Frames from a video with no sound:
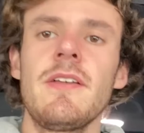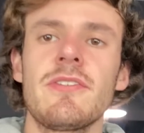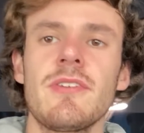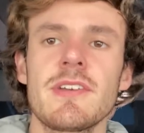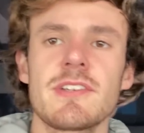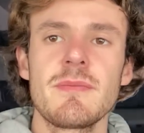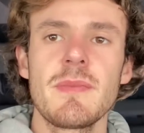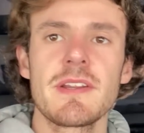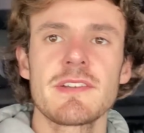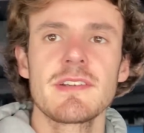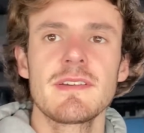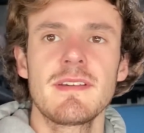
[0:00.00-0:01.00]
Also, I should
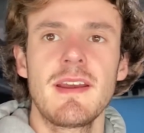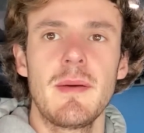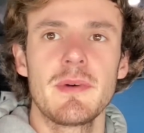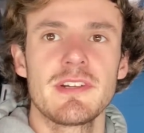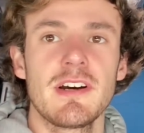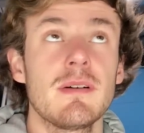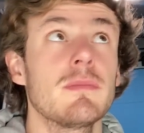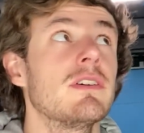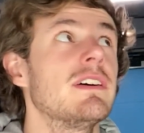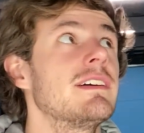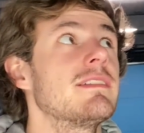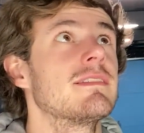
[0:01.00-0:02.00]
mention I'm a tall
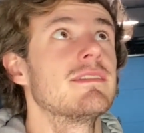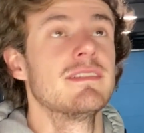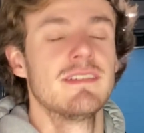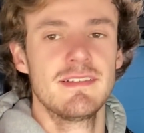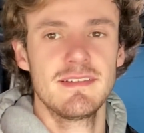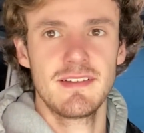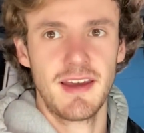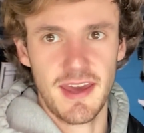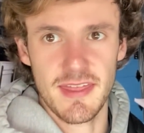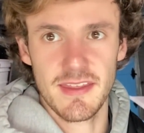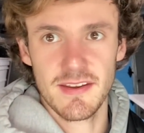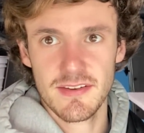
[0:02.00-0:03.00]
boy
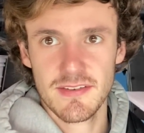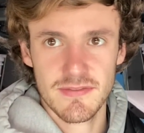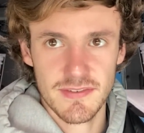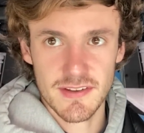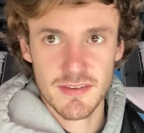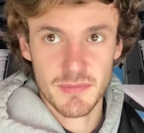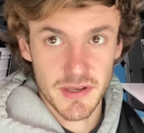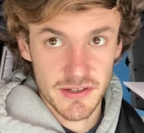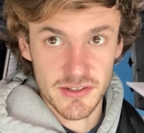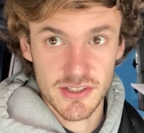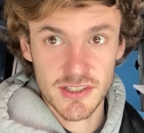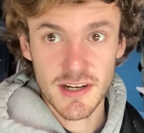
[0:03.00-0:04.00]
and this fits
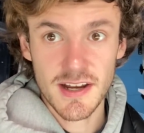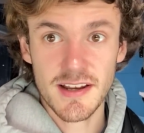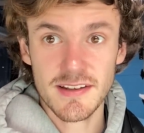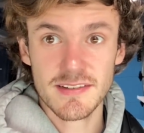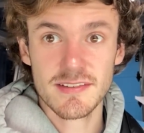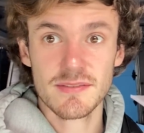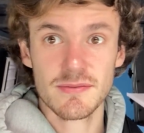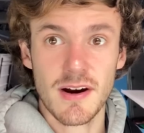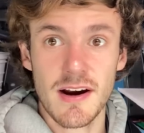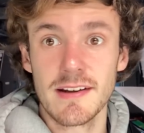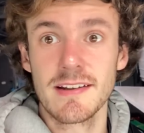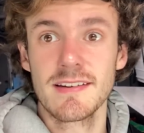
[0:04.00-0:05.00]
me just
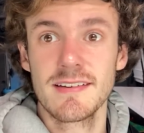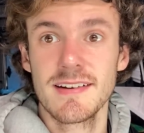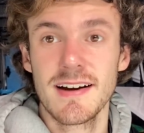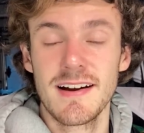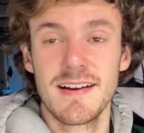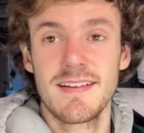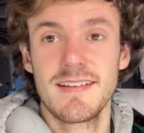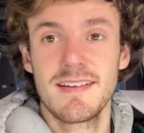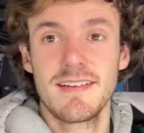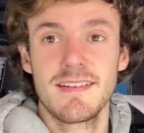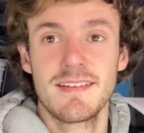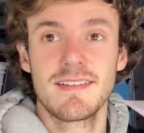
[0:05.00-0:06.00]
right.
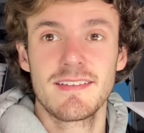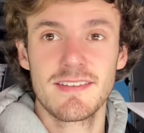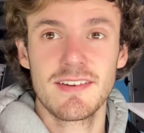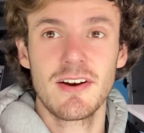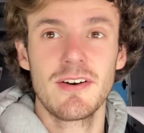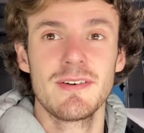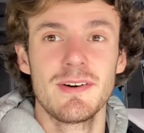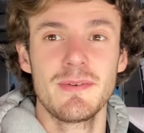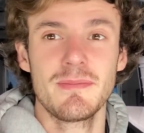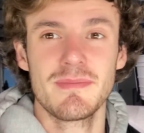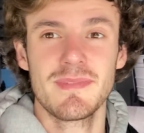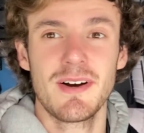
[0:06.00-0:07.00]
So,
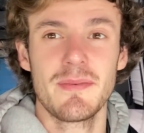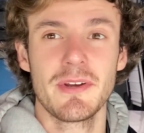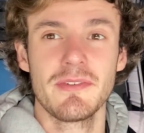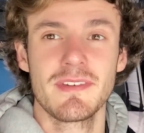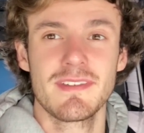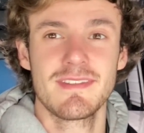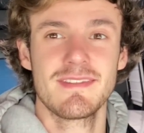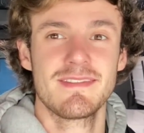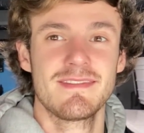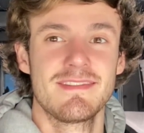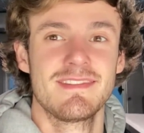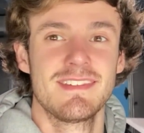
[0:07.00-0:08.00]
oh, almost.
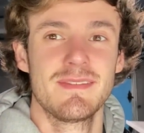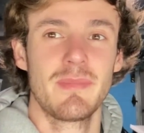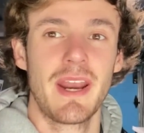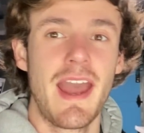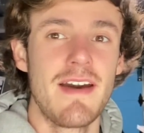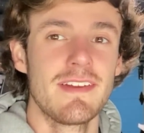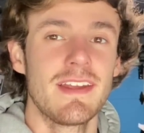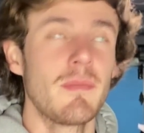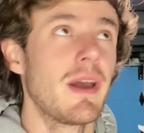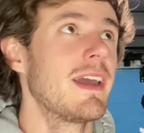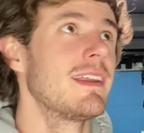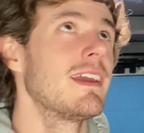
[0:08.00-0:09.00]
But I haven't hit
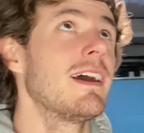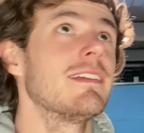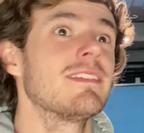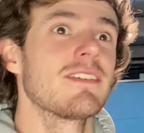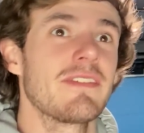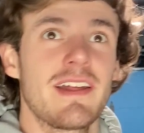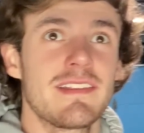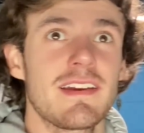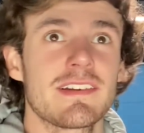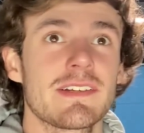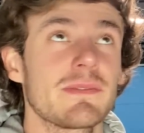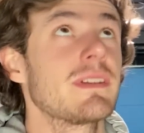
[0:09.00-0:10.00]
my head yet, so that's
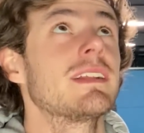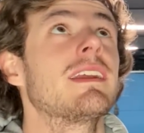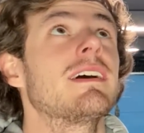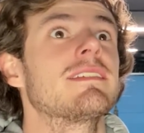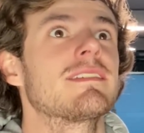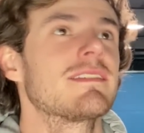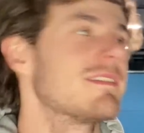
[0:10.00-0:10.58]
actually really nice.